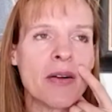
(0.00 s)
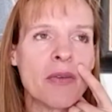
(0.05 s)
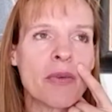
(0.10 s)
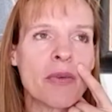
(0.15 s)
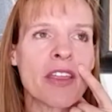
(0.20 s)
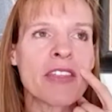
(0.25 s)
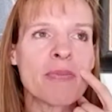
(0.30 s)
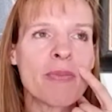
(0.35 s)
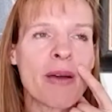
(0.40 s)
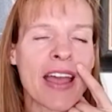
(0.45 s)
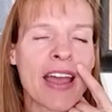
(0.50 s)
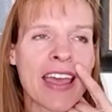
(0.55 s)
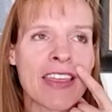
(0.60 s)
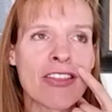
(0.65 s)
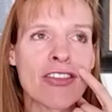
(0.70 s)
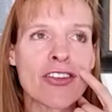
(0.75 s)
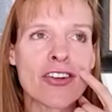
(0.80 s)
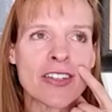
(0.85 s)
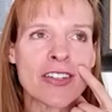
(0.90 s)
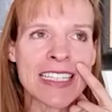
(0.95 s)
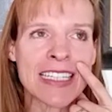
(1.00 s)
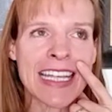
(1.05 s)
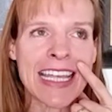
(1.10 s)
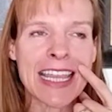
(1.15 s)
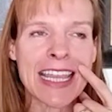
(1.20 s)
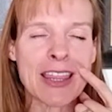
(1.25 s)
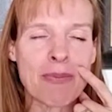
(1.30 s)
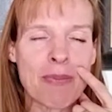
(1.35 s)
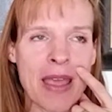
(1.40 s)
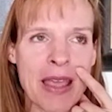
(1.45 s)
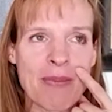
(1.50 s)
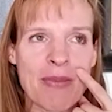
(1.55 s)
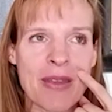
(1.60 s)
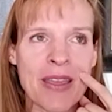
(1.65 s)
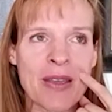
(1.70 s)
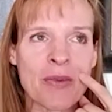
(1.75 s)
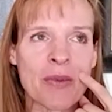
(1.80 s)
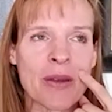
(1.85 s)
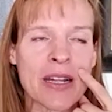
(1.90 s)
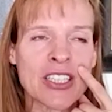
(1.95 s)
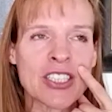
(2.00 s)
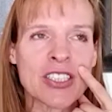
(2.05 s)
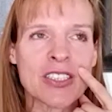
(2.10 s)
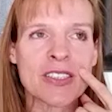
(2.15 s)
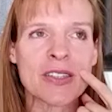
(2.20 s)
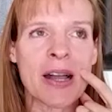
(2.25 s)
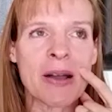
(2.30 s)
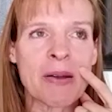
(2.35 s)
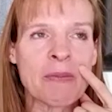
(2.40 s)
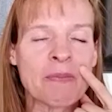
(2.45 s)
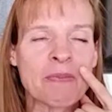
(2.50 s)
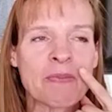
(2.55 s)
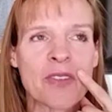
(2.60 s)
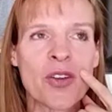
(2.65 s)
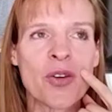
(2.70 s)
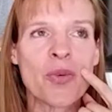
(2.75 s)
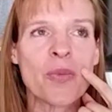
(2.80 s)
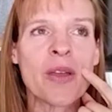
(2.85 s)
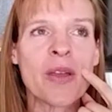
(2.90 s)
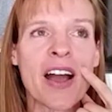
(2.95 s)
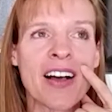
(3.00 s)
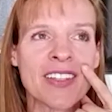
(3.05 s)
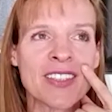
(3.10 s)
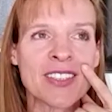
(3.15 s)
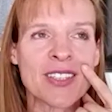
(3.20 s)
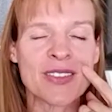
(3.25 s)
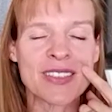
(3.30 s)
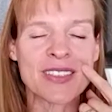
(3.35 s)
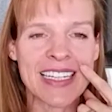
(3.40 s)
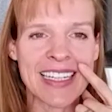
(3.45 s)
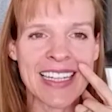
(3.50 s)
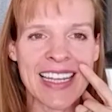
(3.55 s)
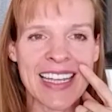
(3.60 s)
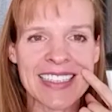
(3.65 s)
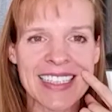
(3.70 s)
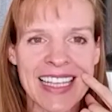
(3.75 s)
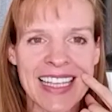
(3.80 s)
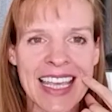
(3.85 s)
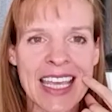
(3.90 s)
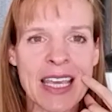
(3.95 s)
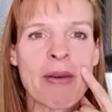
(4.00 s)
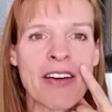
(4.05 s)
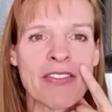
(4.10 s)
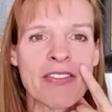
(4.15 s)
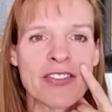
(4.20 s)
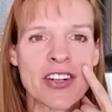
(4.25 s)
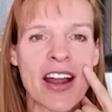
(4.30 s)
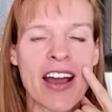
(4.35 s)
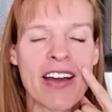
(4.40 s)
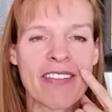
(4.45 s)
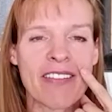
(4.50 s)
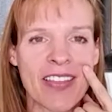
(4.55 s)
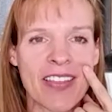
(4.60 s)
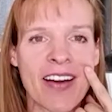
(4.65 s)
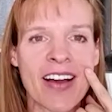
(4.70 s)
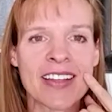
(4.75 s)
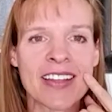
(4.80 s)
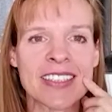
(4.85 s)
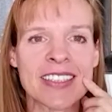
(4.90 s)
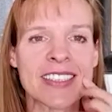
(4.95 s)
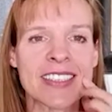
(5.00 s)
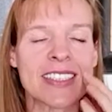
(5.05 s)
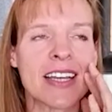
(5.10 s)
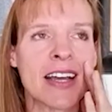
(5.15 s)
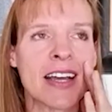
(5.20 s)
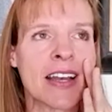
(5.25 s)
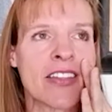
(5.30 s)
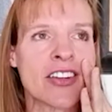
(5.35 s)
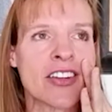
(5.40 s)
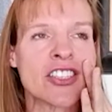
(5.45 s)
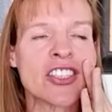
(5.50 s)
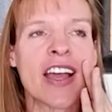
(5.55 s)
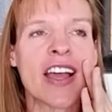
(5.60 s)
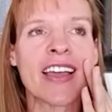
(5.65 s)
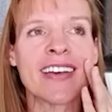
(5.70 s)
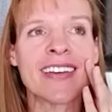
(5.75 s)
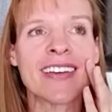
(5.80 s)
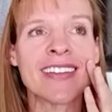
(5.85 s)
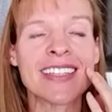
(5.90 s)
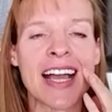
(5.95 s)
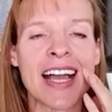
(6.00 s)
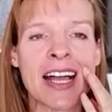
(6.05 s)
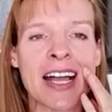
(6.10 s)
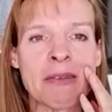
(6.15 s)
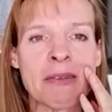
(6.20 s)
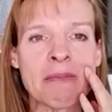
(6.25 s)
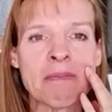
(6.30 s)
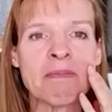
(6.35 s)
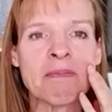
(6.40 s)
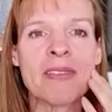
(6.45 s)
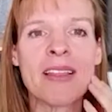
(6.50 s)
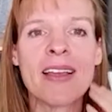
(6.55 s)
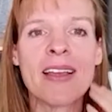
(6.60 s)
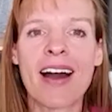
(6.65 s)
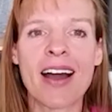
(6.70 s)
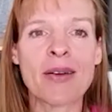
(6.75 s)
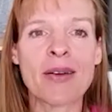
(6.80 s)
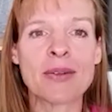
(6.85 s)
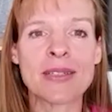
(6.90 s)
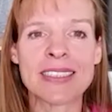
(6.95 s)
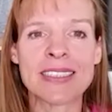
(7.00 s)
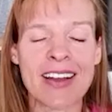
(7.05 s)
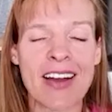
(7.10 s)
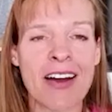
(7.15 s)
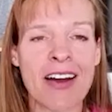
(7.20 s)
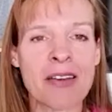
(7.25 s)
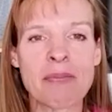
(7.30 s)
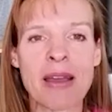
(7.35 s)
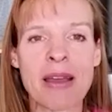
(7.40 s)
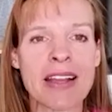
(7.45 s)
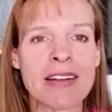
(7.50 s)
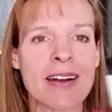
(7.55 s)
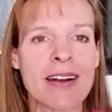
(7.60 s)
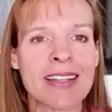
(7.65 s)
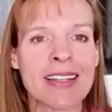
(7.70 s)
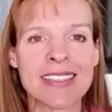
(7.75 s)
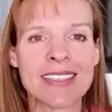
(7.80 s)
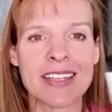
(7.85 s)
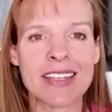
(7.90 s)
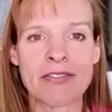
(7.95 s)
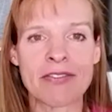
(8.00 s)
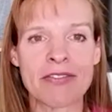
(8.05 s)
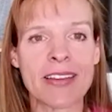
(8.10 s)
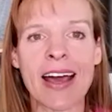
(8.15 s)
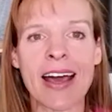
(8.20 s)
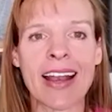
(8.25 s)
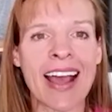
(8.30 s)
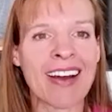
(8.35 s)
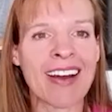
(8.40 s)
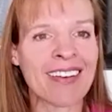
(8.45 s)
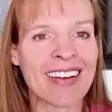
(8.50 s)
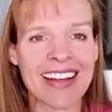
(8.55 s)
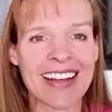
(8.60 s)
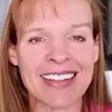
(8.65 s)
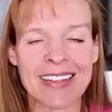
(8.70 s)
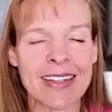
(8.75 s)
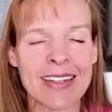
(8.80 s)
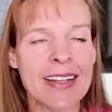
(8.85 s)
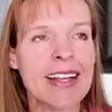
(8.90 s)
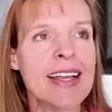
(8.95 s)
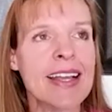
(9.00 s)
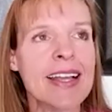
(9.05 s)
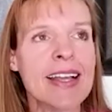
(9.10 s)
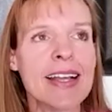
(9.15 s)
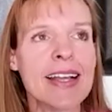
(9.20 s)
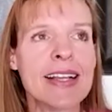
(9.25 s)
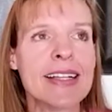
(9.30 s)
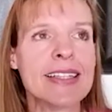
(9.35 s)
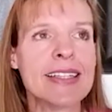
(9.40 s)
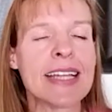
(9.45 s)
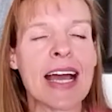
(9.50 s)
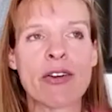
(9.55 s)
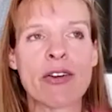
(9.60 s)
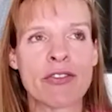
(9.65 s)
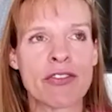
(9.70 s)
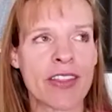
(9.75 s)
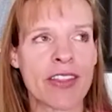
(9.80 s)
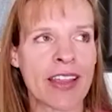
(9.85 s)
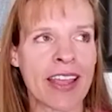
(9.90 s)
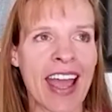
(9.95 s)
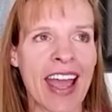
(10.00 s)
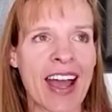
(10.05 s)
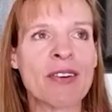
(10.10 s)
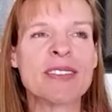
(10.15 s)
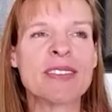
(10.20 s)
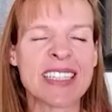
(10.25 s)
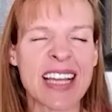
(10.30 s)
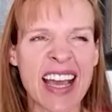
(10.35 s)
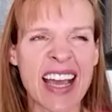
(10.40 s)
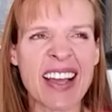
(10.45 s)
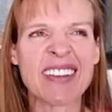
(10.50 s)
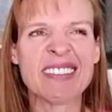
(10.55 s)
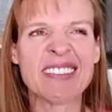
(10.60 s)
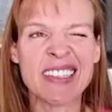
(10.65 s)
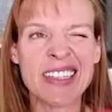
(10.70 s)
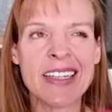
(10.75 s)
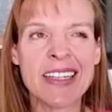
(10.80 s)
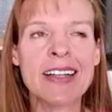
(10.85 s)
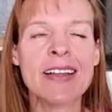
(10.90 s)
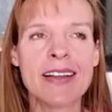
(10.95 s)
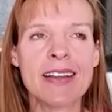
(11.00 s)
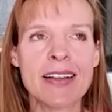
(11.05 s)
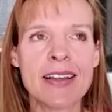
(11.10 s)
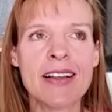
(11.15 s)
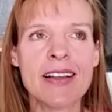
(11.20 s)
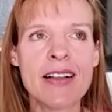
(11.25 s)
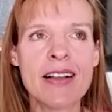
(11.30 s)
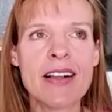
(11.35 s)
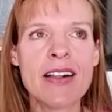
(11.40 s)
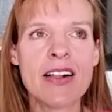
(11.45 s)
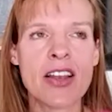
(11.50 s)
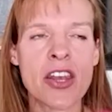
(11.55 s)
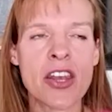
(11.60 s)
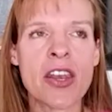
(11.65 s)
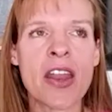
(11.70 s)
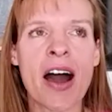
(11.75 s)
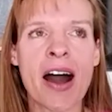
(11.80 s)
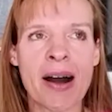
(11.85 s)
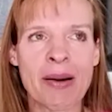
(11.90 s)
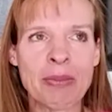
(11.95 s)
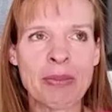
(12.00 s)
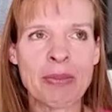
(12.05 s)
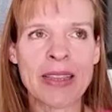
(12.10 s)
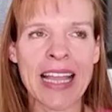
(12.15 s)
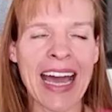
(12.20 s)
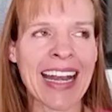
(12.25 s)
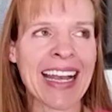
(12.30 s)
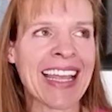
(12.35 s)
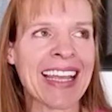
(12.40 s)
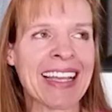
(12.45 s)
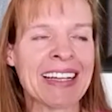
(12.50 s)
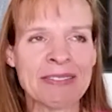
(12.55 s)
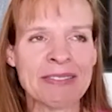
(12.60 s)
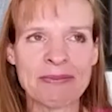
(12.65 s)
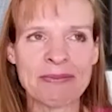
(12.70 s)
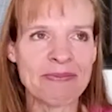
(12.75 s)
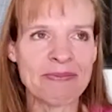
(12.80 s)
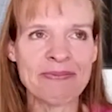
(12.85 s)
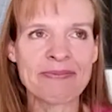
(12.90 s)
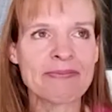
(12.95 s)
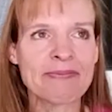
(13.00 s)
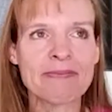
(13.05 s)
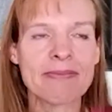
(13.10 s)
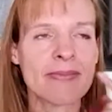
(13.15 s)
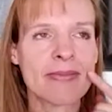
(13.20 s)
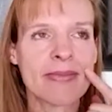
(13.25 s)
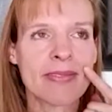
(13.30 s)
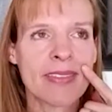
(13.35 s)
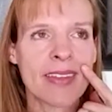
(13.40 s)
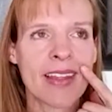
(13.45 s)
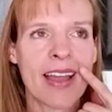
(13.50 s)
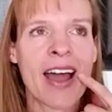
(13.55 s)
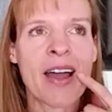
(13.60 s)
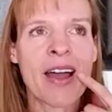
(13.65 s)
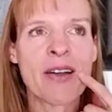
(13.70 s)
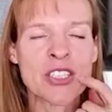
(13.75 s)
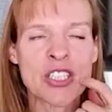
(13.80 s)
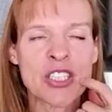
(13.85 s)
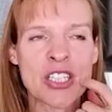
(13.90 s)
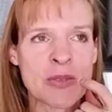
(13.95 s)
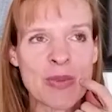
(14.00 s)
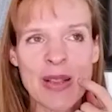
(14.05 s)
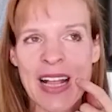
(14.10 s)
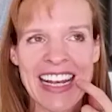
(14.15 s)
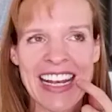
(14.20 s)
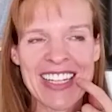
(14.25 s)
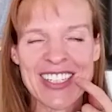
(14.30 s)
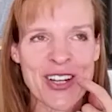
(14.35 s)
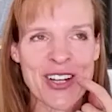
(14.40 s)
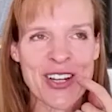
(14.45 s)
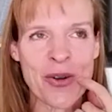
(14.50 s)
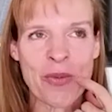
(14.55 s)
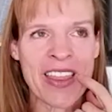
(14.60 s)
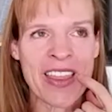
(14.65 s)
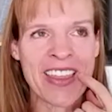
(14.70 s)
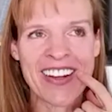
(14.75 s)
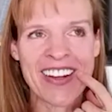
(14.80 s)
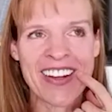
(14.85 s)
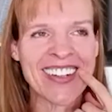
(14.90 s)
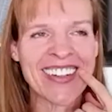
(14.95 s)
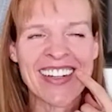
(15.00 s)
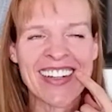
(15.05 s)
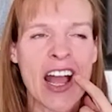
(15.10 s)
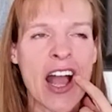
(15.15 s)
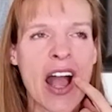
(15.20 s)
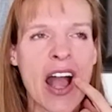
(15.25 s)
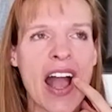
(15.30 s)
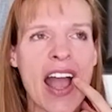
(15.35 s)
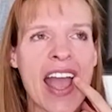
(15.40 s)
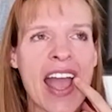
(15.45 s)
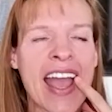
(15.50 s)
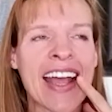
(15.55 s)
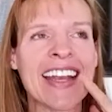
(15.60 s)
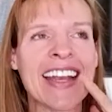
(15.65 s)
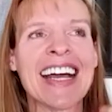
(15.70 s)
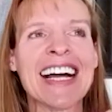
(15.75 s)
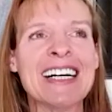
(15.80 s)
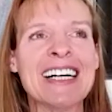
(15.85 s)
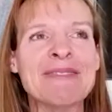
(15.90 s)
with my 13th baby, which who we also didn't get to keep after having lost another child, I was on bed rest and flat out and down for the count and not planning. I was just planning to go with her. And